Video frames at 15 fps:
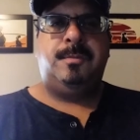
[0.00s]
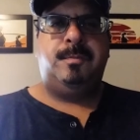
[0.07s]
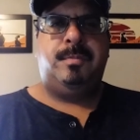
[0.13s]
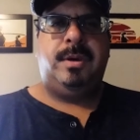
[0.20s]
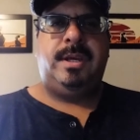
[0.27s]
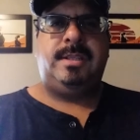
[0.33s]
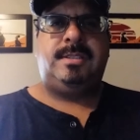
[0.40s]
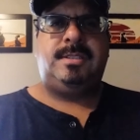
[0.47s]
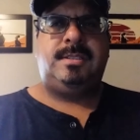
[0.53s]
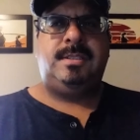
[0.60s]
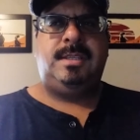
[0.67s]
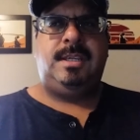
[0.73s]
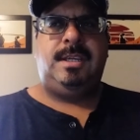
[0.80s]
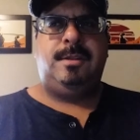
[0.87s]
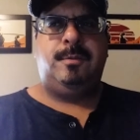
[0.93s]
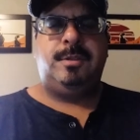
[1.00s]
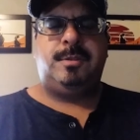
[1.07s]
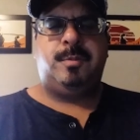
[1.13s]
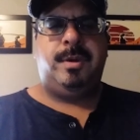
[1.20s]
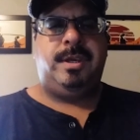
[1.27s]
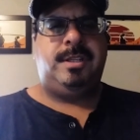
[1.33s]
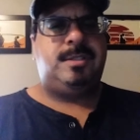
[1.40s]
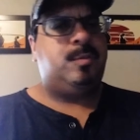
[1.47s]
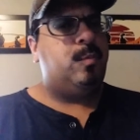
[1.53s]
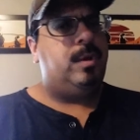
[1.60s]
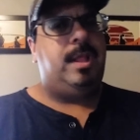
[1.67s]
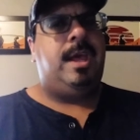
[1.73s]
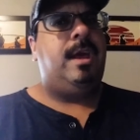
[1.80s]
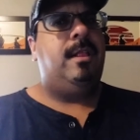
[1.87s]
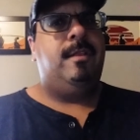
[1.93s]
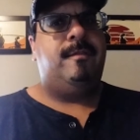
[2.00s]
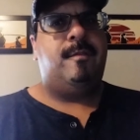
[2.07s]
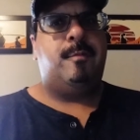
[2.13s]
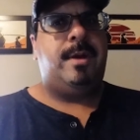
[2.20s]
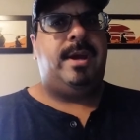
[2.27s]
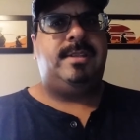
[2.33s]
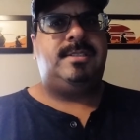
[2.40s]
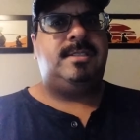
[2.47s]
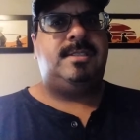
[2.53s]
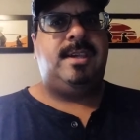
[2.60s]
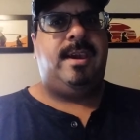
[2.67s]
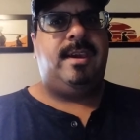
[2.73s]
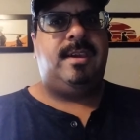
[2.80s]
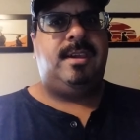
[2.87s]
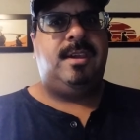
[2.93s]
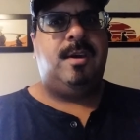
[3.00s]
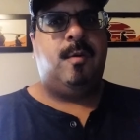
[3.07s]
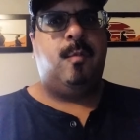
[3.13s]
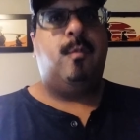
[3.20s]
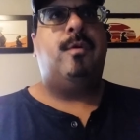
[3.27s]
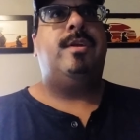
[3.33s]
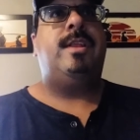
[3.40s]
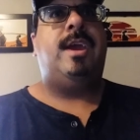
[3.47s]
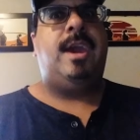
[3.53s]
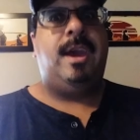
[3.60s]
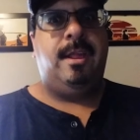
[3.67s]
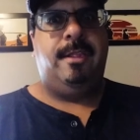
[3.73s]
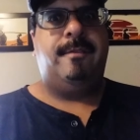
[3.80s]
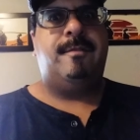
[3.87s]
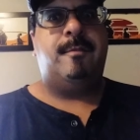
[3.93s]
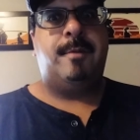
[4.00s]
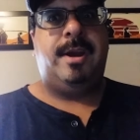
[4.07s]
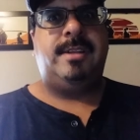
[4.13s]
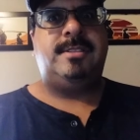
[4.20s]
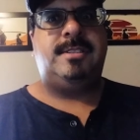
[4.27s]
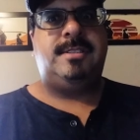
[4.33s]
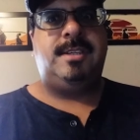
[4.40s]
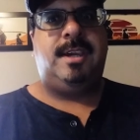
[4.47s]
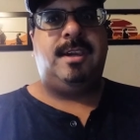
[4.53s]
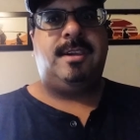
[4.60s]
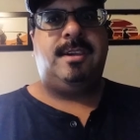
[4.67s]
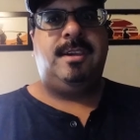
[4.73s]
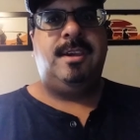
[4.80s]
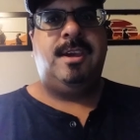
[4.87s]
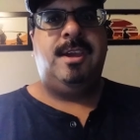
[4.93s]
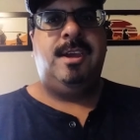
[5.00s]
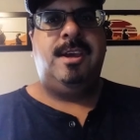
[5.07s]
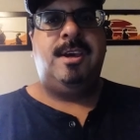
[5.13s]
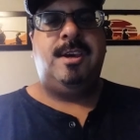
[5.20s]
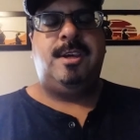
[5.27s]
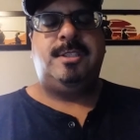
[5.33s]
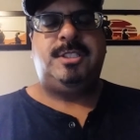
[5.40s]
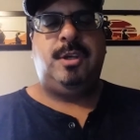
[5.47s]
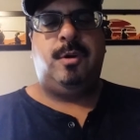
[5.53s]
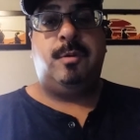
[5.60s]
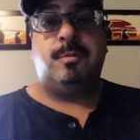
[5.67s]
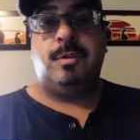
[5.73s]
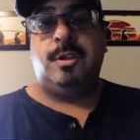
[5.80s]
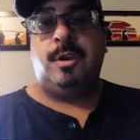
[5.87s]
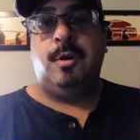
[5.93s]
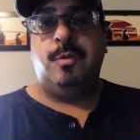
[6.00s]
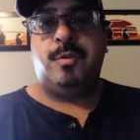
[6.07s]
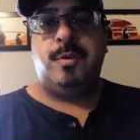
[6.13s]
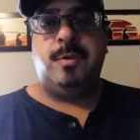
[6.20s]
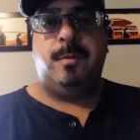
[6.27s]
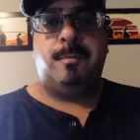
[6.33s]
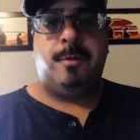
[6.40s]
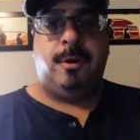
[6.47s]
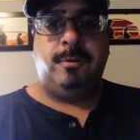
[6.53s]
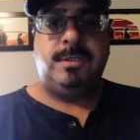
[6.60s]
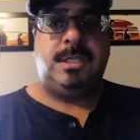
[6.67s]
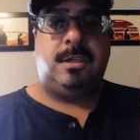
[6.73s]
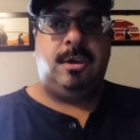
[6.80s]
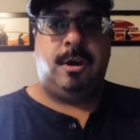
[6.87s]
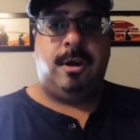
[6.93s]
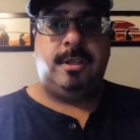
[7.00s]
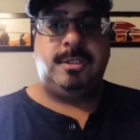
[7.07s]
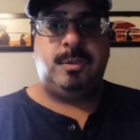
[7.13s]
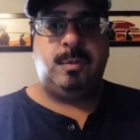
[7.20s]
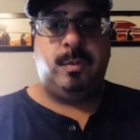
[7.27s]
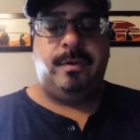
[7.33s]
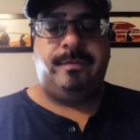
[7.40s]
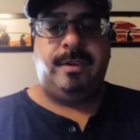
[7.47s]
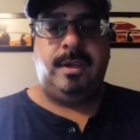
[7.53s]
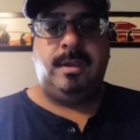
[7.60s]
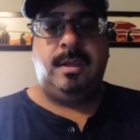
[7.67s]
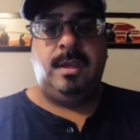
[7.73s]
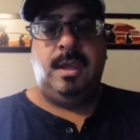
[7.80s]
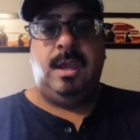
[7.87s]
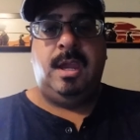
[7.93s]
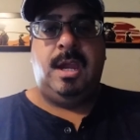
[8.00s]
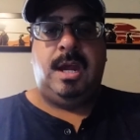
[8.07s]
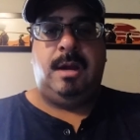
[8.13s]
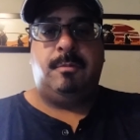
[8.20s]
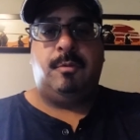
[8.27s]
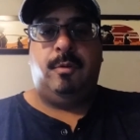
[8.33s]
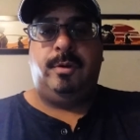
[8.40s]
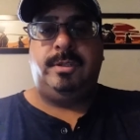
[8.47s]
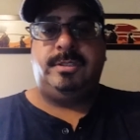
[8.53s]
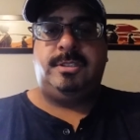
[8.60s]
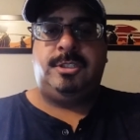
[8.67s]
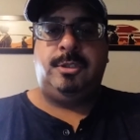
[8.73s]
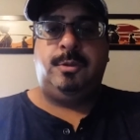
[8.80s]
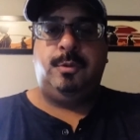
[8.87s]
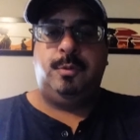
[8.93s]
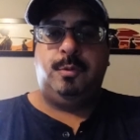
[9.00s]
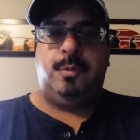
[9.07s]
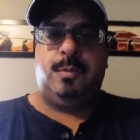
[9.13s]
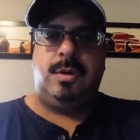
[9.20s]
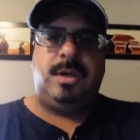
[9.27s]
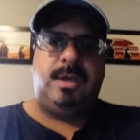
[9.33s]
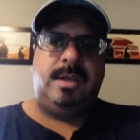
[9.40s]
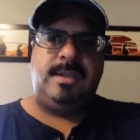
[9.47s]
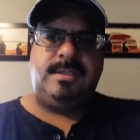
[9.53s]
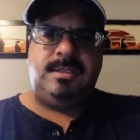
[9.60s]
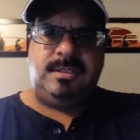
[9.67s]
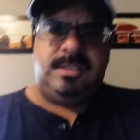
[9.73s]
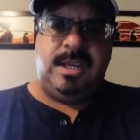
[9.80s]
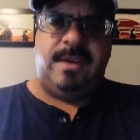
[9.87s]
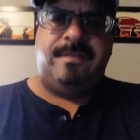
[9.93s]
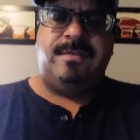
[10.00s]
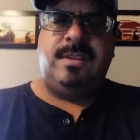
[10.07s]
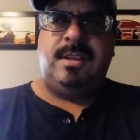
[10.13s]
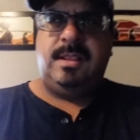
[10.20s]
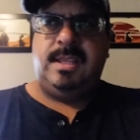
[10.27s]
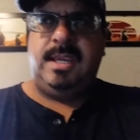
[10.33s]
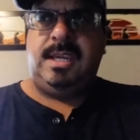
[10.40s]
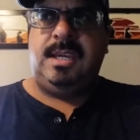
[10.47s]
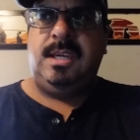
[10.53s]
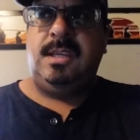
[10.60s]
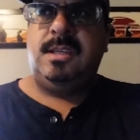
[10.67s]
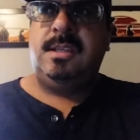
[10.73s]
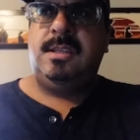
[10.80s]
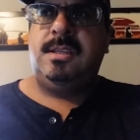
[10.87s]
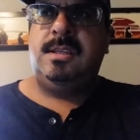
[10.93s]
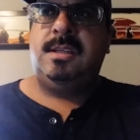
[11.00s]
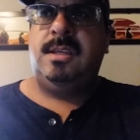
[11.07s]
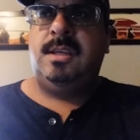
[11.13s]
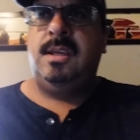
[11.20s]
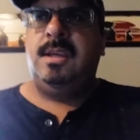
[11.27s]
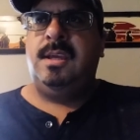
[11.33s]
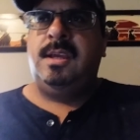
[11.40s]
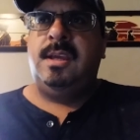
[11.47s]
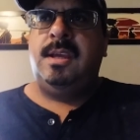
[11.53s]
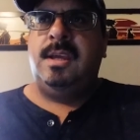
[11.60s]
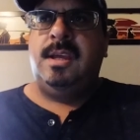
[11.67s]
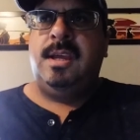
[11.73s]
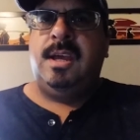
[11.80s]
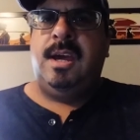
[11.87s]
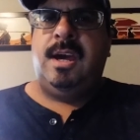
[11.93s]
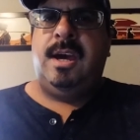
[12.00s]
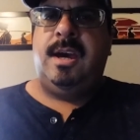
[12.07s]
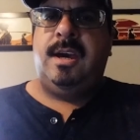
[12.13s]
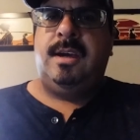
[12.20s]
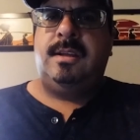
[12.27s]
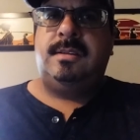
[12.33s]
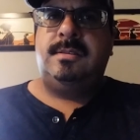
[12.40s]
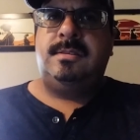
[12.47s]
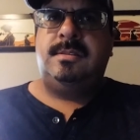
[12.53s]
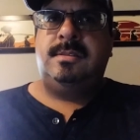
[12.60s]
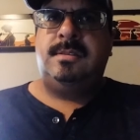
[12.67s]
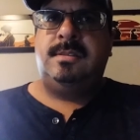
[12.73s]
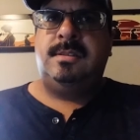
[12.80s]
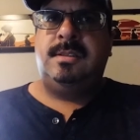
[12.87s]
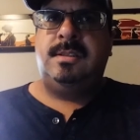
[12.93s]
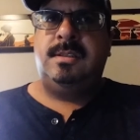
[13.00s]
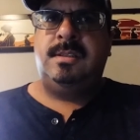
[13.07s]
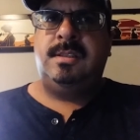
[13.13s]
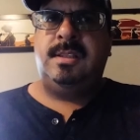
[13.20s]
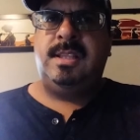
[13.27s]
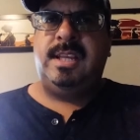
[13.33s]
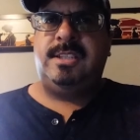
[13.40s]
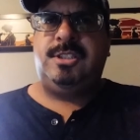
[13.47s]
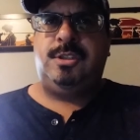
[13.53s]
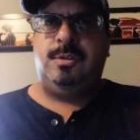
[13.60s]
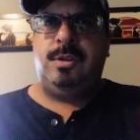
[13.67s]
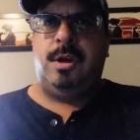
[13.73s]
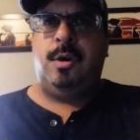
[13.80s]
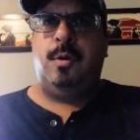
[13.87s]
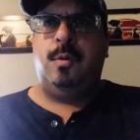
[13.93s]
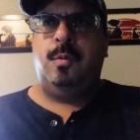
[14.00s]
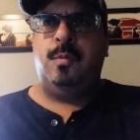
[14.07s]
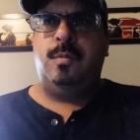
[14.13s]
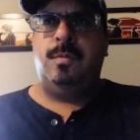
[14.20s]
but either which way, it's one hell of a ride to take. One hell of a ride to take. So I'm going to go through the pros and cons with you. I'm going to definitely uh, let you know